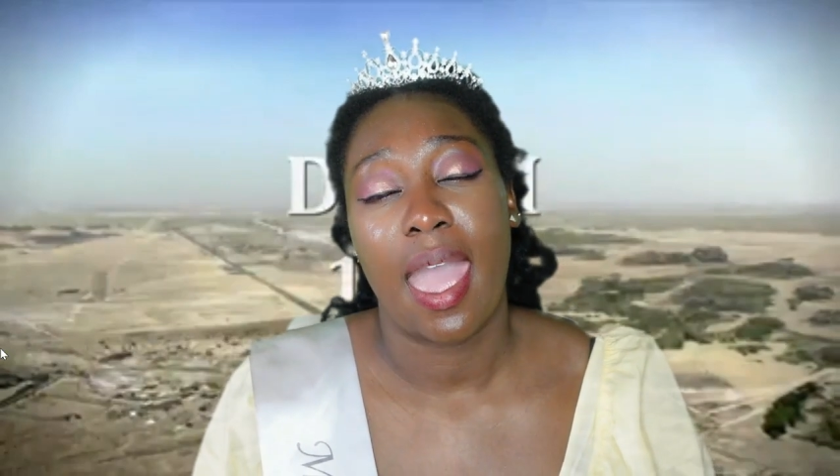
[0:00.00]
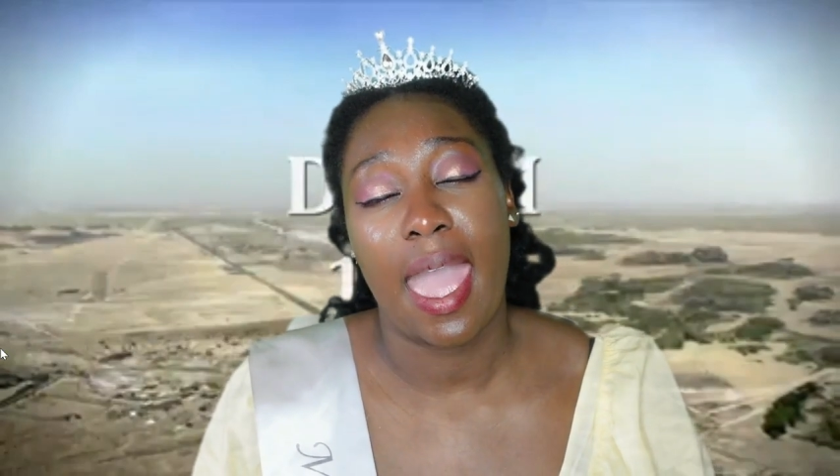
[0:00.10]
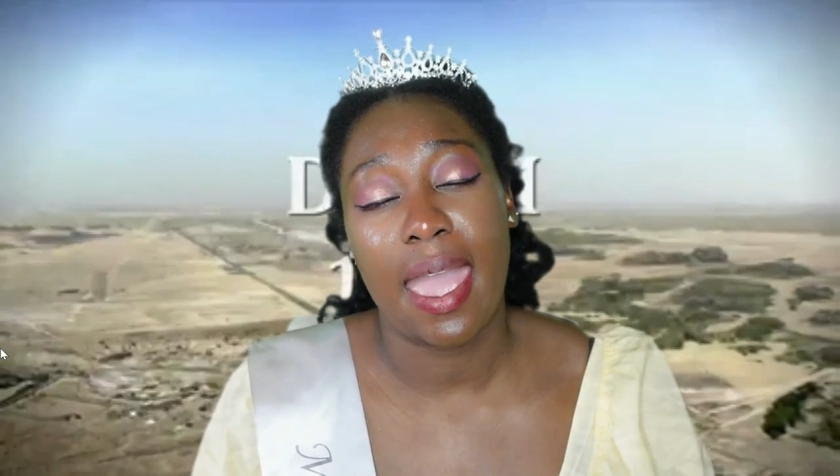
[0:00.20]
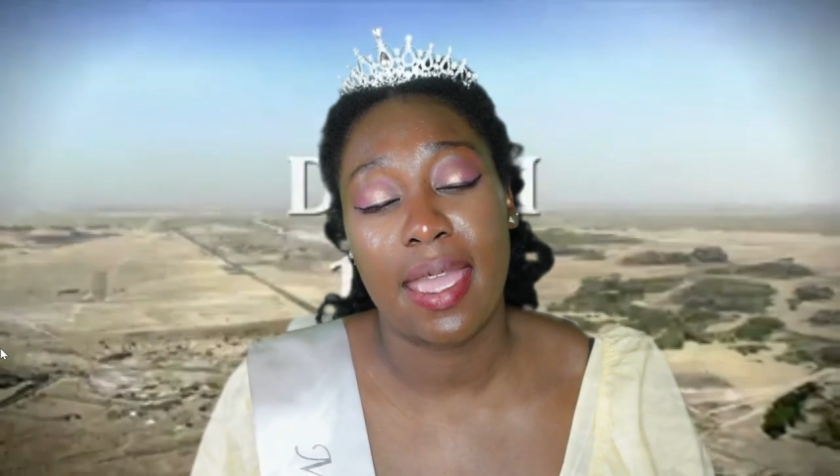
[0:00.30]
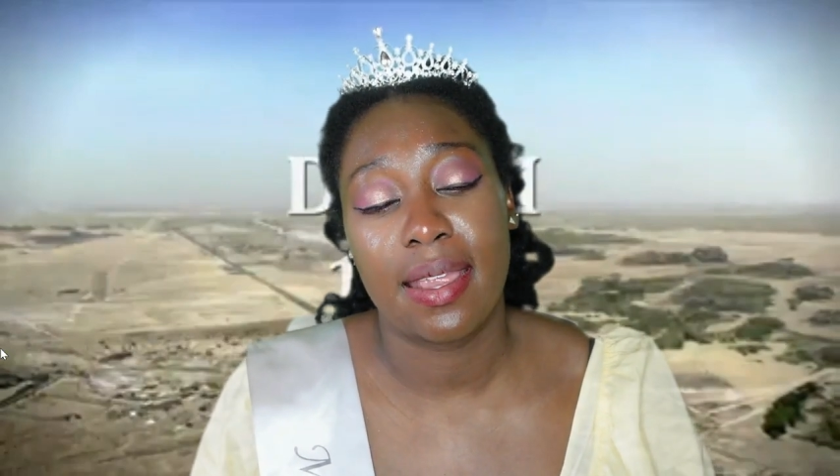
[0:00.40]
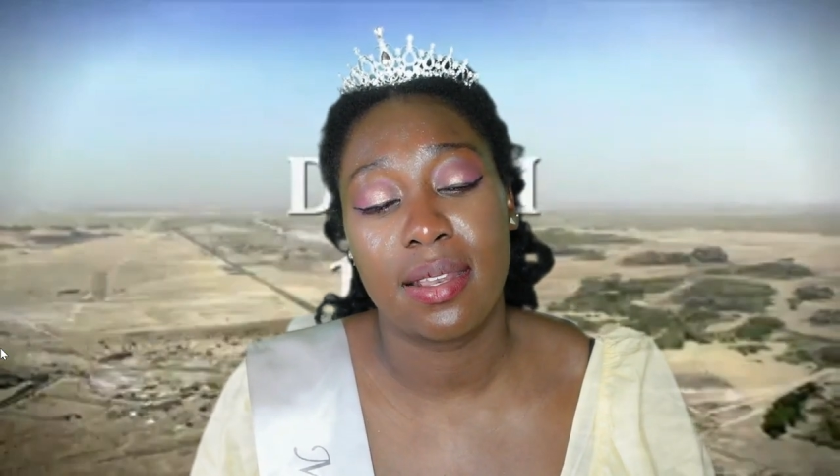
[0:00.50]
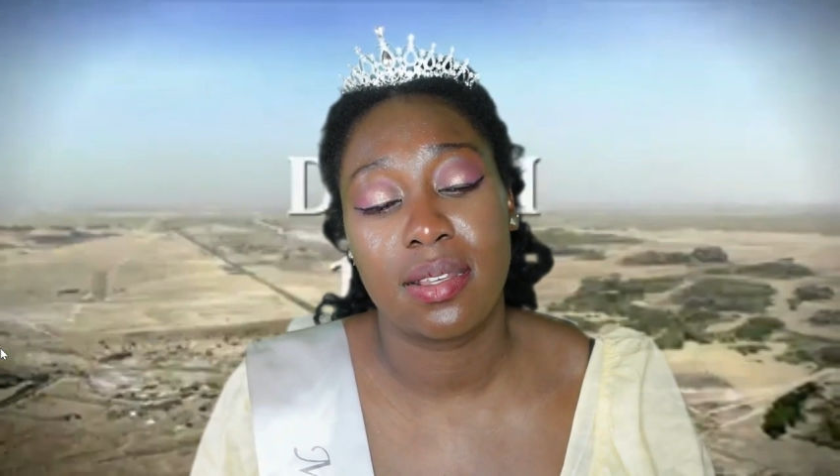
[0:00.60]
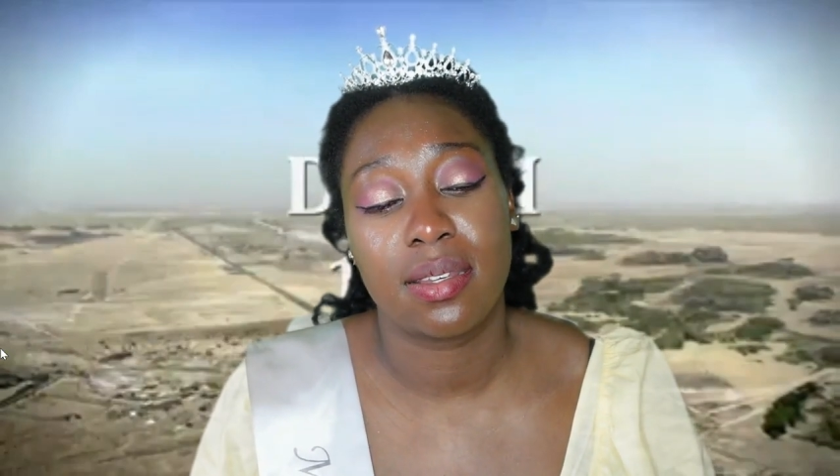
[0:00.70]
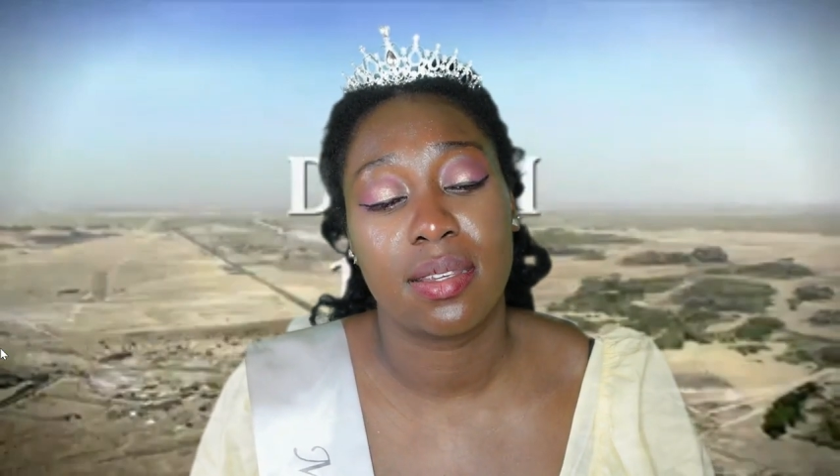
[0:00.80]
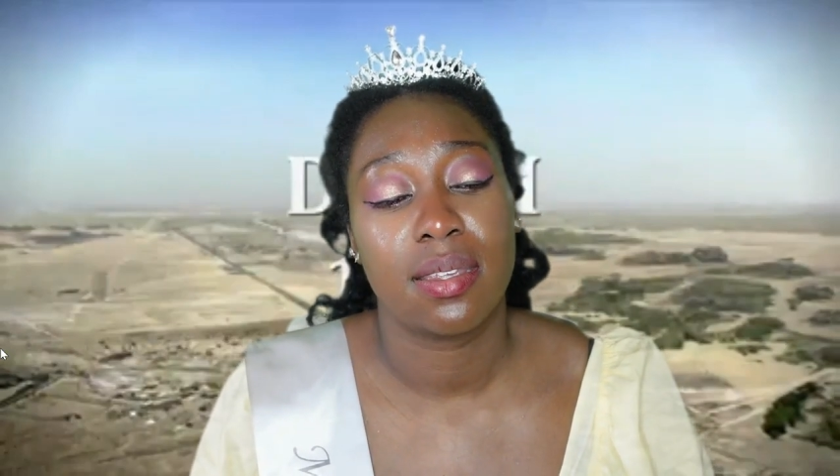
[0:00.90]

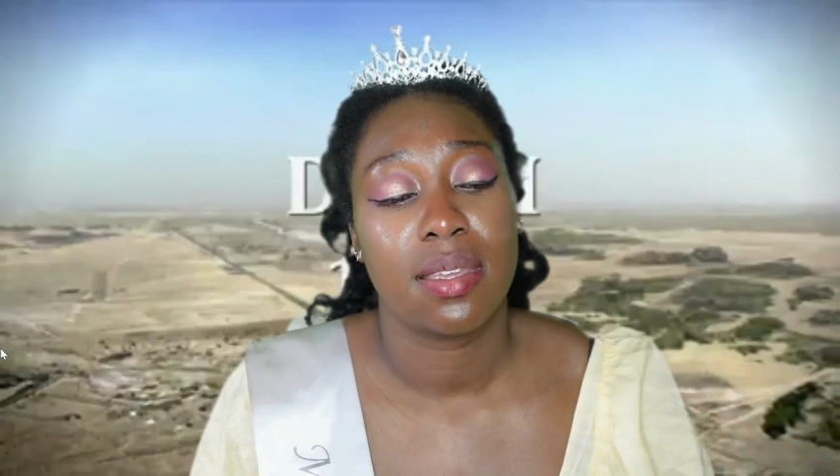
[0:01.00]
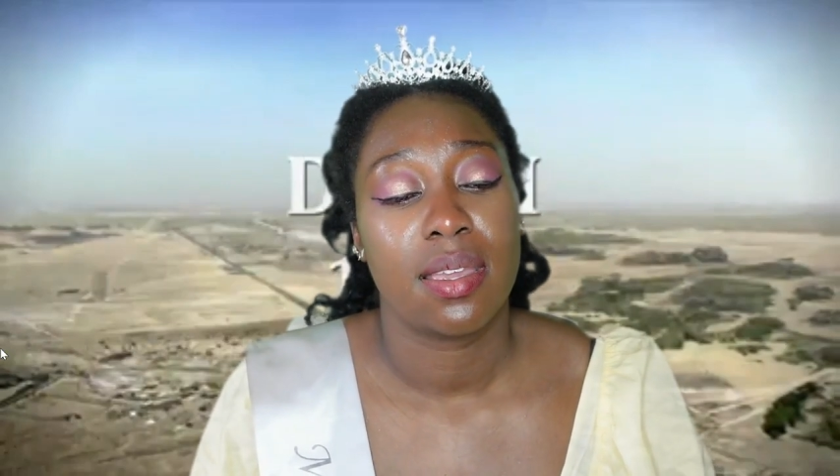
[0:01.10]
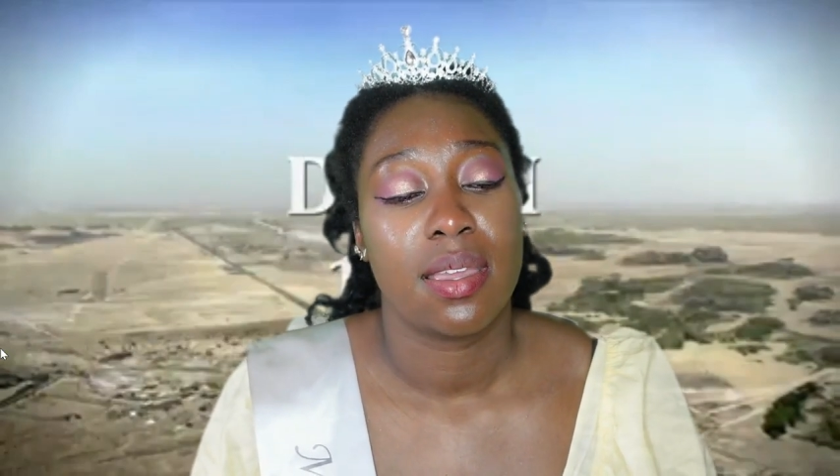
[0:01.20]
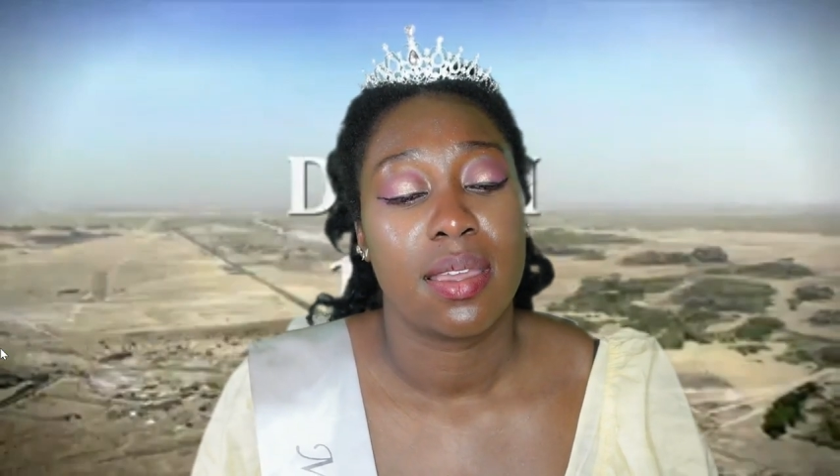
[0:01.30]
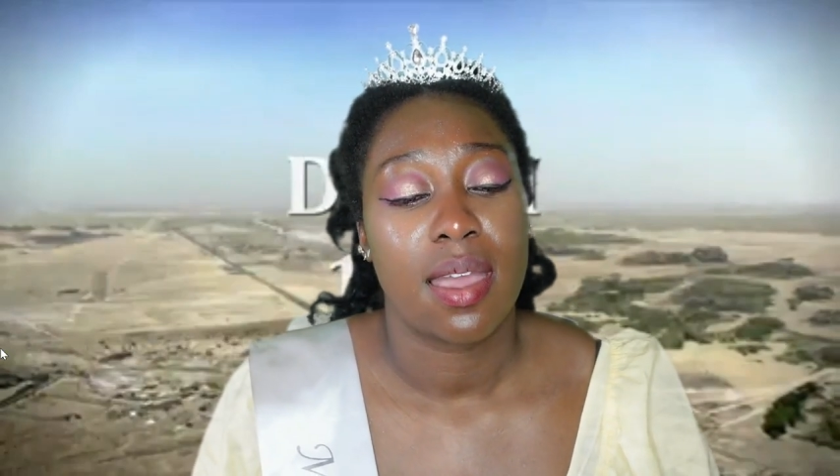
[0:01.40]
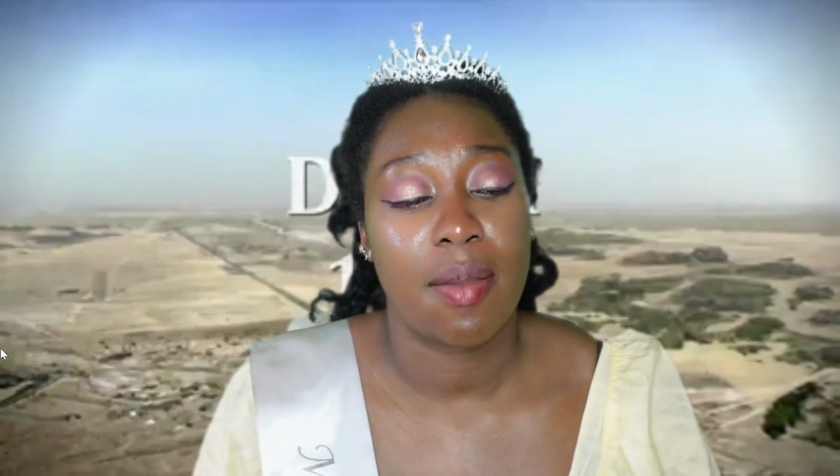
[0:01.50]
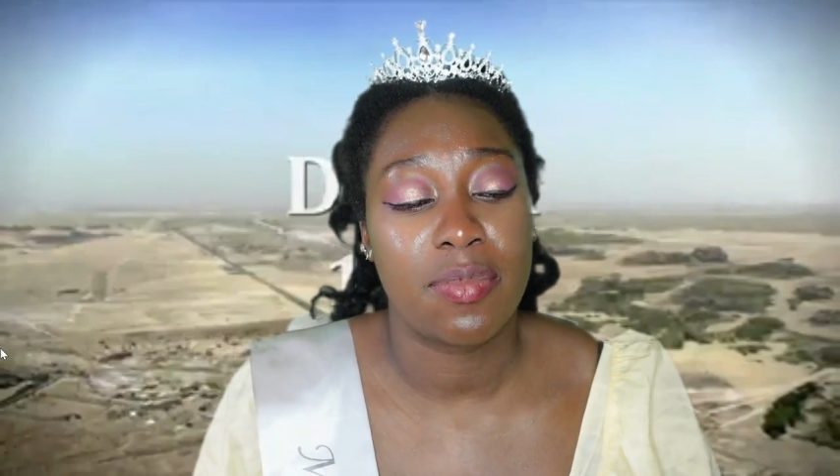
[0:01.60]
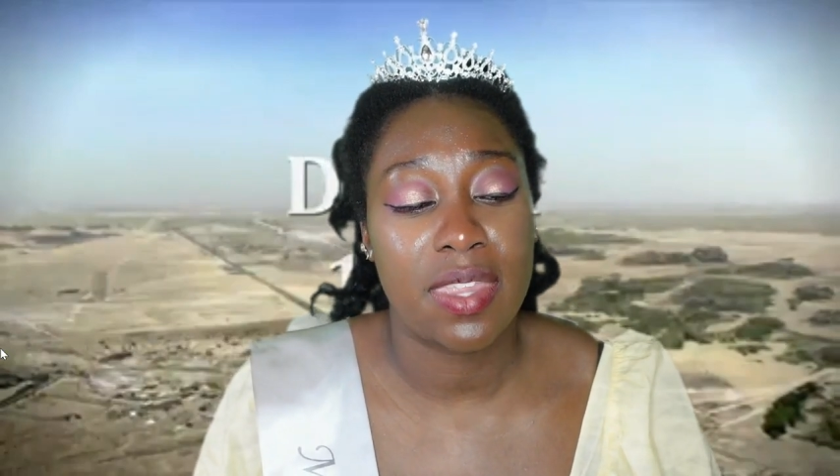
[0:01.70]
And I'm